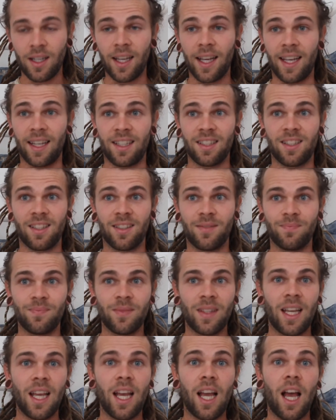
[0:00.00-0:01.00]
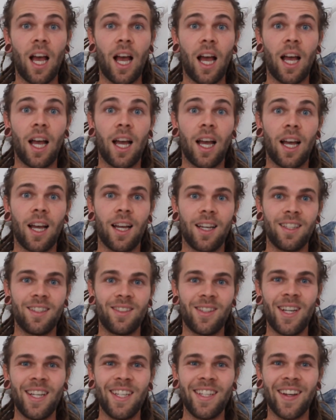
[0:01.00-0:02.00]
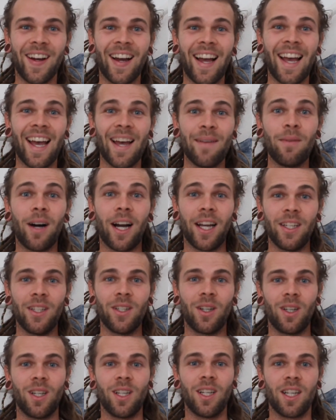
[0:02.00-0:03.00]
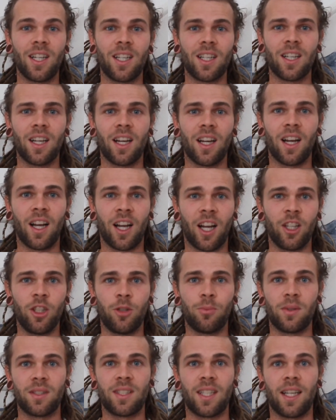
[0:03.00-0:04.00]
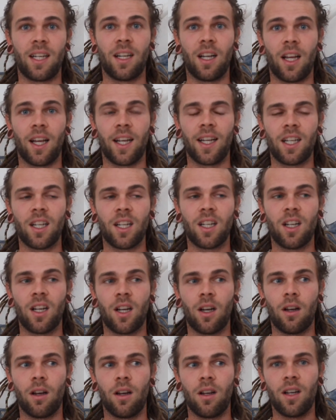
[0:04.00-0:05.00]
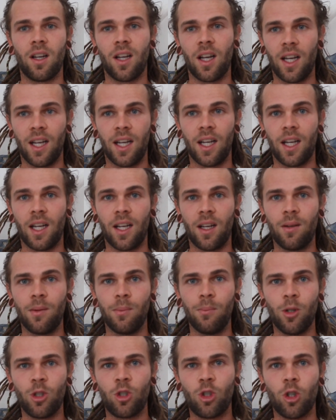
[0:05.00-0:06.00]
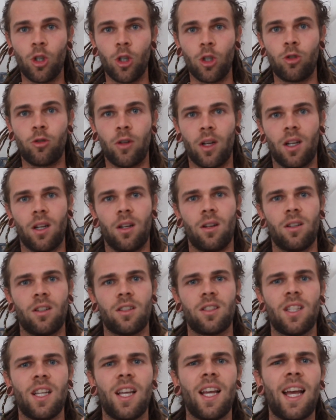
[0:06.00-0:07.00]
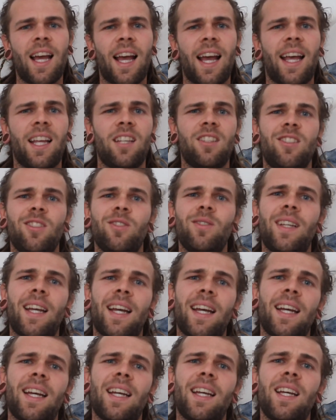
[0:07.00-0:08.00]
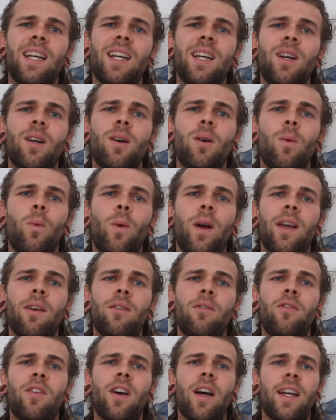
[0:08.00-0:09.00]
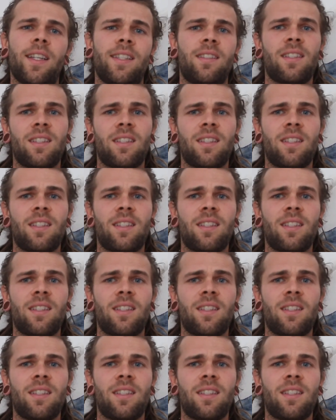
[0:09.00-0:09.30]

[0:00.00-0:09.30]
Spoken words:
Excellent. Your hair might not look 100% like mature dreadlocks as you get with a